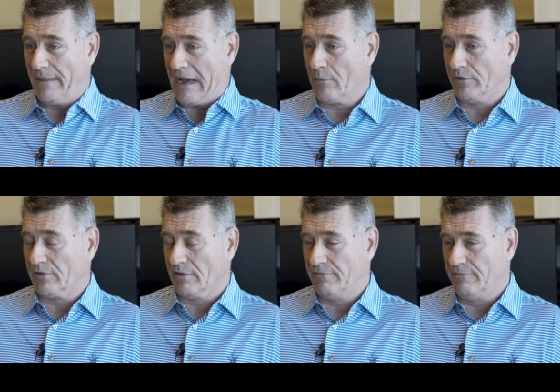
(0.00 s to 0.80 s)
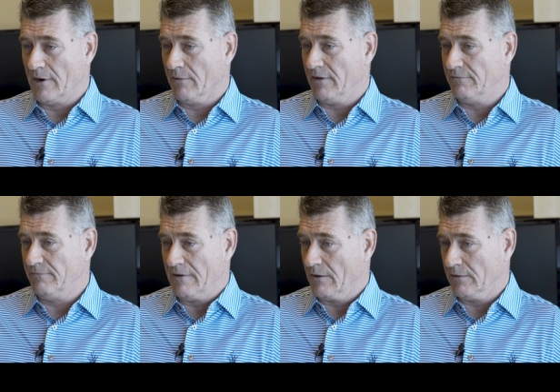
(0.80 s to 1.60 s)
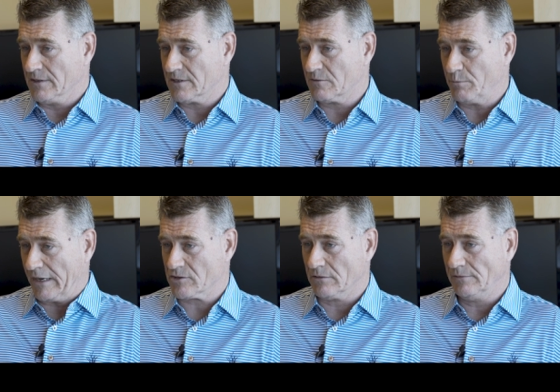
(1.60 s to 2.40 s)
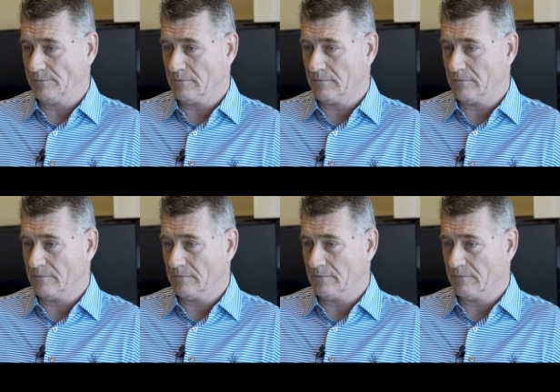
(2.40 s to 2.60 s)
That was a very, very special